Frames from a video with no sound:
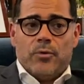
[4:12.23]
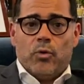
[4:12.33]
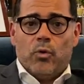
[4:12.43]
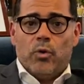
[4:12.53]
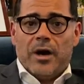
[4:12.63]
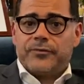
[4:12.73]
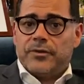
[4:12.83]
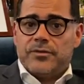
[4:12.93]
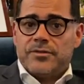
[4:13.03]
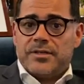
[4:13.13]
Or
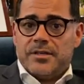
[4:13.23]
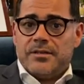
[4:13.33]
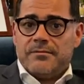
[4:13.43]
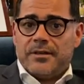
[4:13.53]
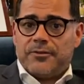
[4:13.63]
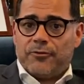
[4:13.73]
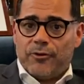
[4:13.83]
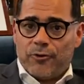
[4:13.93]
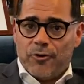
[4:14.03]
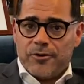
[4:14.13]
afternoon tea at 3
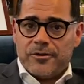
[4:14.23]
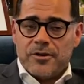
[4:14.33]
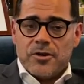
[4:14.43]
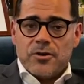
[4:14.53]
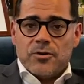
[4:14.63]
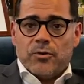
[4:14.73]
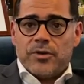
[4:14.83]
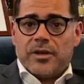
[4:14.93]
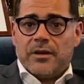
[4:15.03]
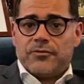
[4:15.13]
o'clock, or
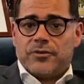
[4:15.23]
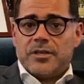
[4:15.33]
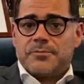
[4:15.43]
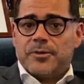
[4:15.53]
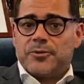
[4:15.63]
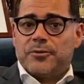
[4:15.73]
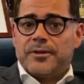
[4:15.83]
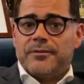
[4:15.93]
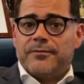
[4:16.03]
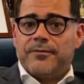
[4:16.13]
you can have drinks
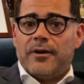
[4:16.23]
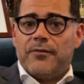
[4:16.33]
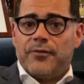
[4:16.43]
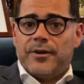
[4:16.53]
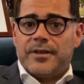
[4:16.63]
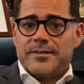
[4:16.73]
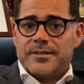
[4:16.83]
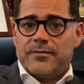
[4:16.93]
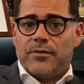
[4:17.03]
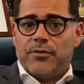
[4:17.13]
between 5:30 and
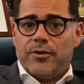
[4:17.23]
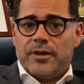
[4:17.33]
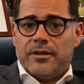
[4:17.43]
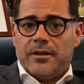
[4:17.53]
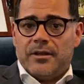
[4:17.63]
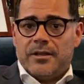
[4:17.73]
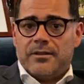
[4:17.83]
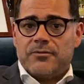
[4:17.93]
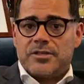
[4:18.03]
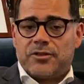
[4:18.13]
7:30.
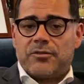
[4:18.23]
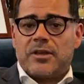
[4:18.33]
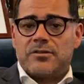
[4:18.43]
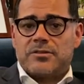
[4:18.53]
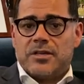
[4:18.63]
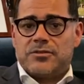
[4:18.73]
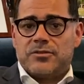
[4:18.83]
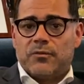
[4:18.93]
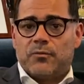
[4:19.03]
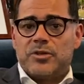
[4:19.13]
There is three
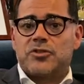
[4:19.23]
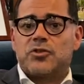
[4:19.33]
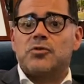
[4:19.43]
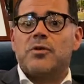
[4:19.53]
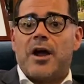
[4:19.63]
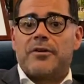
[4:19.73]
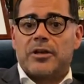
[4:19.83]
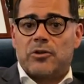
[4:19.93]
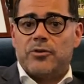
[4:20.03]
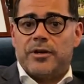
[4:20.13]
concessions, of which two are
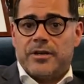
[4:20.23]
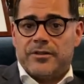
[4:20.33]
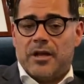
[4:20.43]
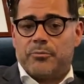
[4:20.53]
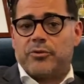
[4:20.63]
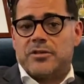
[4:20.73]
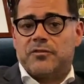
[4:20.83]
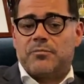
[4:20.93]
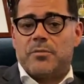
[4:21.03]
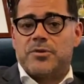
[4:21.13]
included in that price
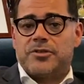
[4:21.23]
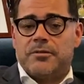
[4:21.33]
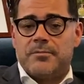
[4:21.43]
of membership.